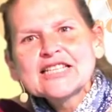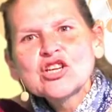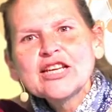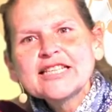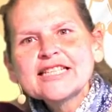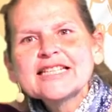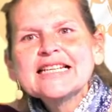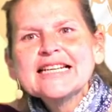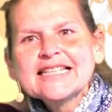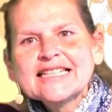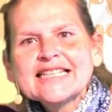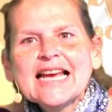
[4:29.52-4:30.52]

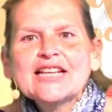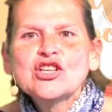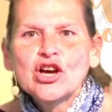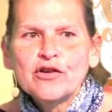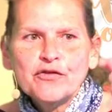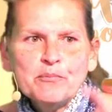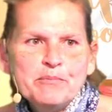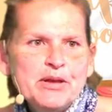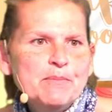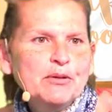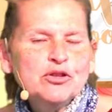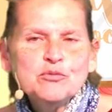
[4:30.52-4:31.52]
collectors had to go from
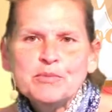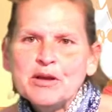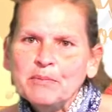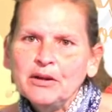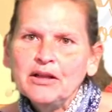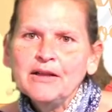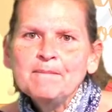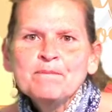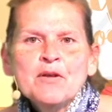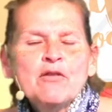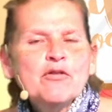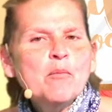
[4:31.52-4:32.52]
people to people,
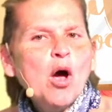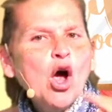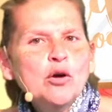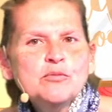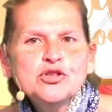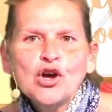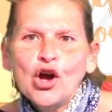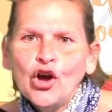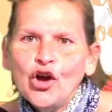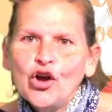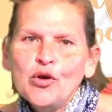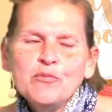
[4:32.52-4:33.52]
from home to
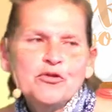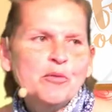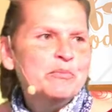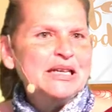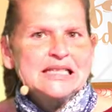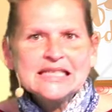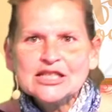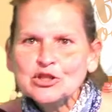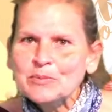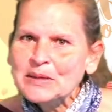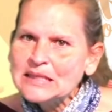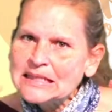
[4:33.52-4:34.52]
home, from business
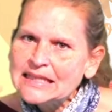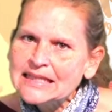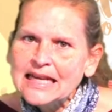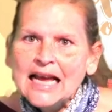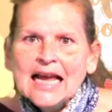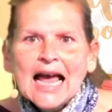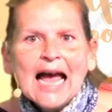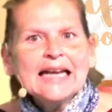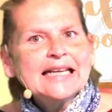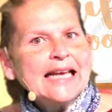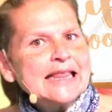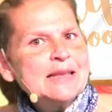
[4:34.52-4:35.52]
to business,
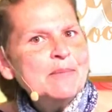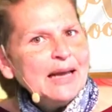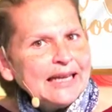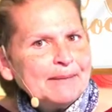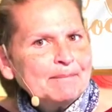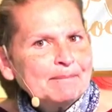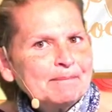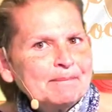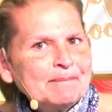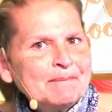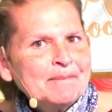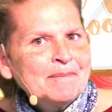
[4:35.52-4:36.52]
and get the money.
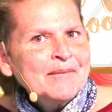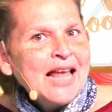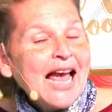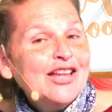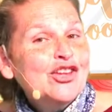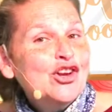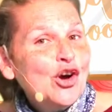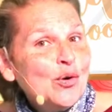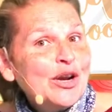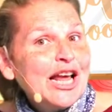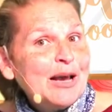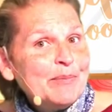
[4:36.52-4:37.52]
And you know
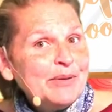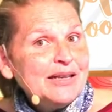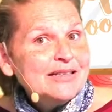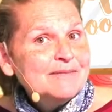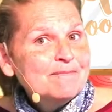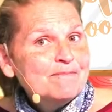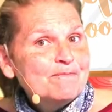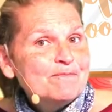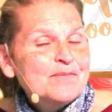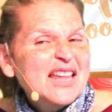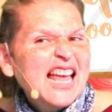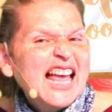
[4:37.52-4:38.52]
what happened?
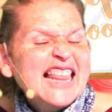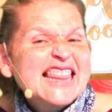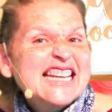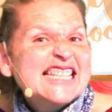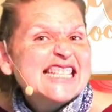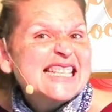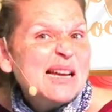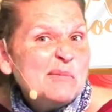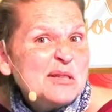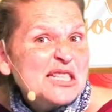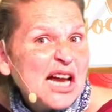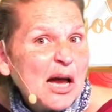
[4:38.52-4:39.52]
They
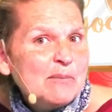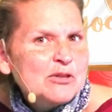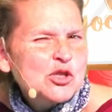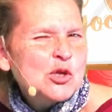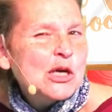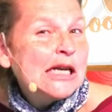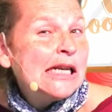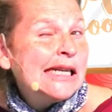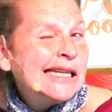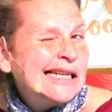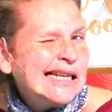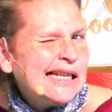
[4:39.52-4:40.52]
sometimes took a
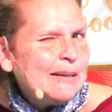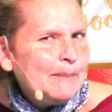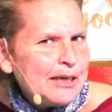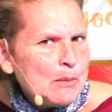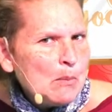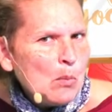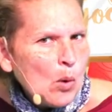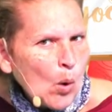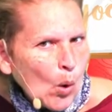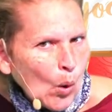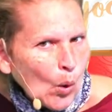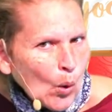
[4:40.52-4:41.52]
little bit
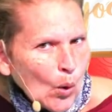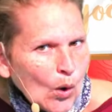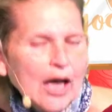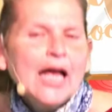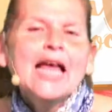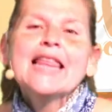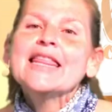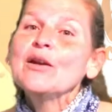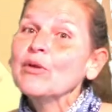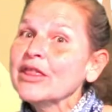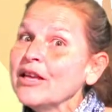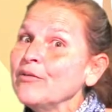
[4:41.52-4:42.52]
more than
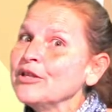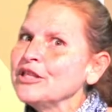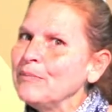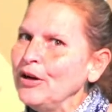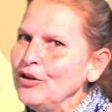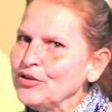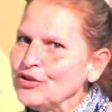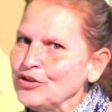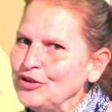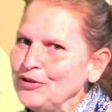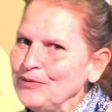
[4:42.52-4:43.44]
what they were supposed to.